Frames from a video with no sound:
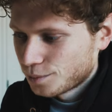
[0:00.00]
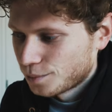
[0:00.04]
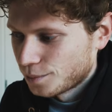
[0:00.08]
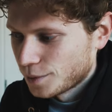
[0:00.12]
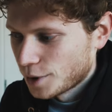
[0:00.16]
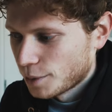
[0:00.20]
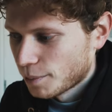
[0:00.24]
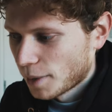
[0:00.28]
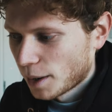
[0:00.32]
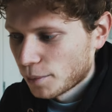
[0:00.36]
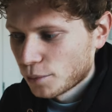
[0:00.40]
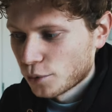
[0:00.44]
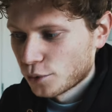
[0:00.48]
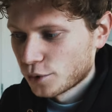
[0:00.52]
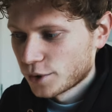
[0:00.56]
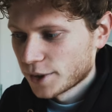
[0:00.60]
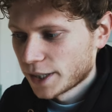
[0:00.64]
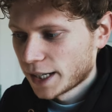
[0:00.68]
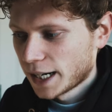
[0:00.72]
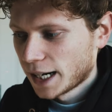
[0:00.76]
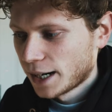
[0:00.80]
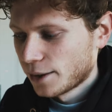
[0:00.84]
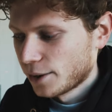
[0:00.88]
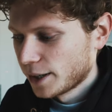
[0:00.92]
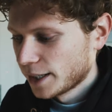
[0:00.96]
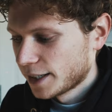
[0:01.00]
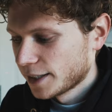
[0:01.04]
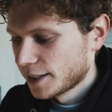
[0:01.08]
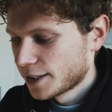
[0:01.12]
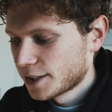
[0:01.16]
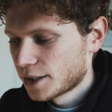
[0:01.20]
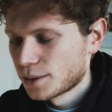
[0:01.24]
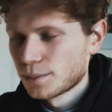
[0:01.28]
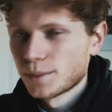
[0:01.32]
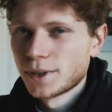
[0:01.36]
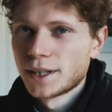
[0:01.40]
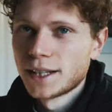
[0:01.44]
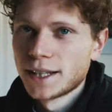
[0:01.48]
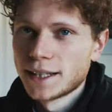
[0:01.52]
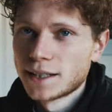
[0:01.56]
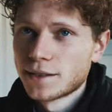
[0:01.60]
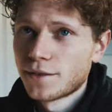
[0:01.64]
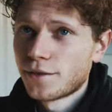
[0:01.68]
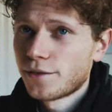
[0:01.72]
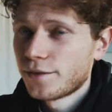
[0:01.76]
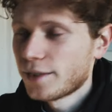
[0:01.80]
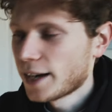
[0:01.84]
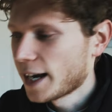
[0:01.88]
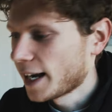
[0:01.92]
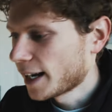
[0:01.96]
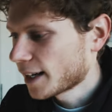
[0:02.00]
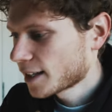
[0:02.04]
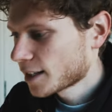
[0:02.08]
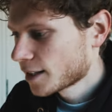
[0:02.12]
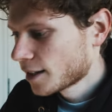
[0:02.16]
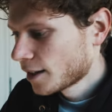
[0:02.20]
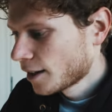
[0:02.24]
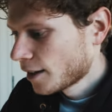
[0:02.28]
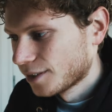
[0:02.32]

you might be wondering how I did some of these effects.